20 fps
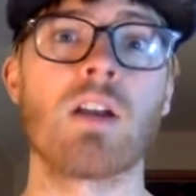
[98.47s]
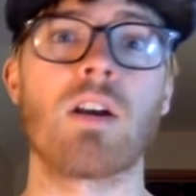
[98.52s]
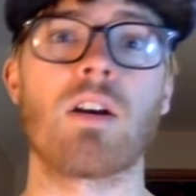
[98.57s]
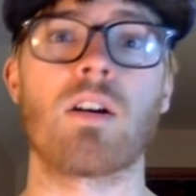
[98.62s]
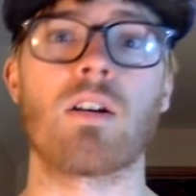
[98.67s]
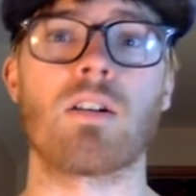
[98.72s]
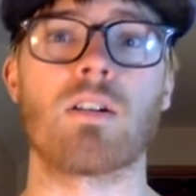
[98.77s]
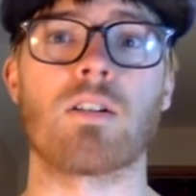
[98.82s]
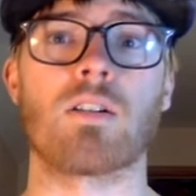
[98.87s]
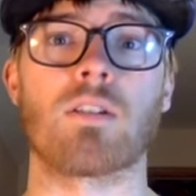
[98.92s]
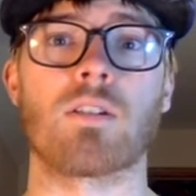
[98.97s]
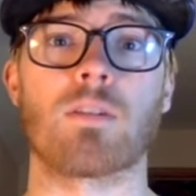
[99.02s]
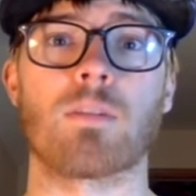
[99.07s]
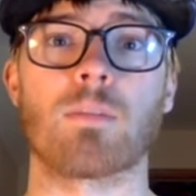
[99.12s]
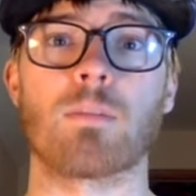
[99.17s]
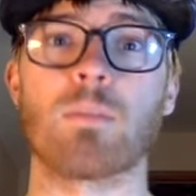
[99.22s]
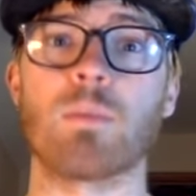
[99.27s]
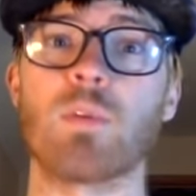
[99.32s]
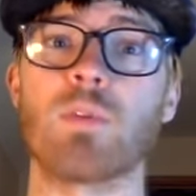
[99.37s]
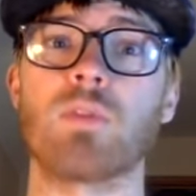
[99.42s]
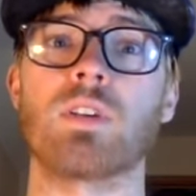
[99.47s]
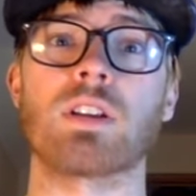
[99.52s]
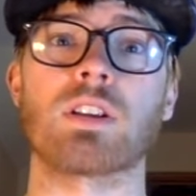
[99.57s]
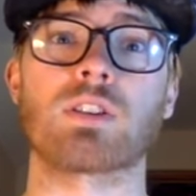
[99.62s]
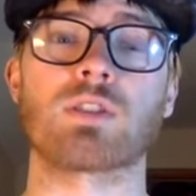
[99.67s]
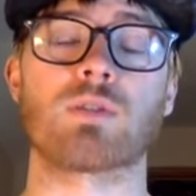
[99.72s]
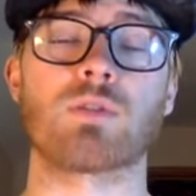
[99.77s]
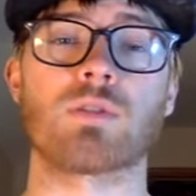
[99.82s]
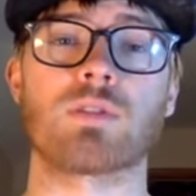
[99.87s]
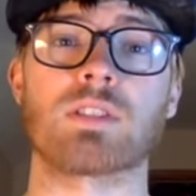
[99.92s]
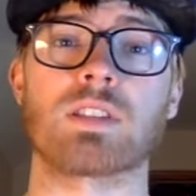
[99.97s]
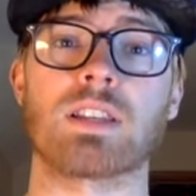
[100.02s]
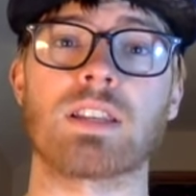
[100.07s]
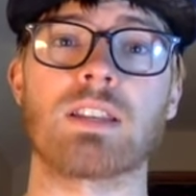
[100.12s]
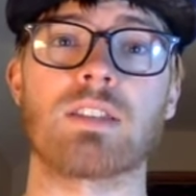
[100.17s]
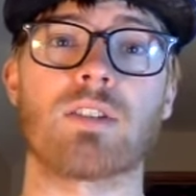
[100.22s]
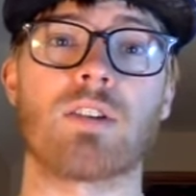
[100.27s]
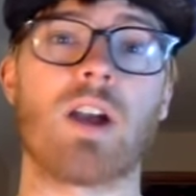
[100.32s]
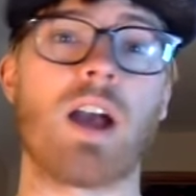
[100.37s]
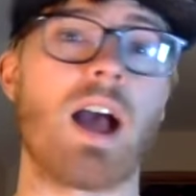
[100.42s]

are moving towards either a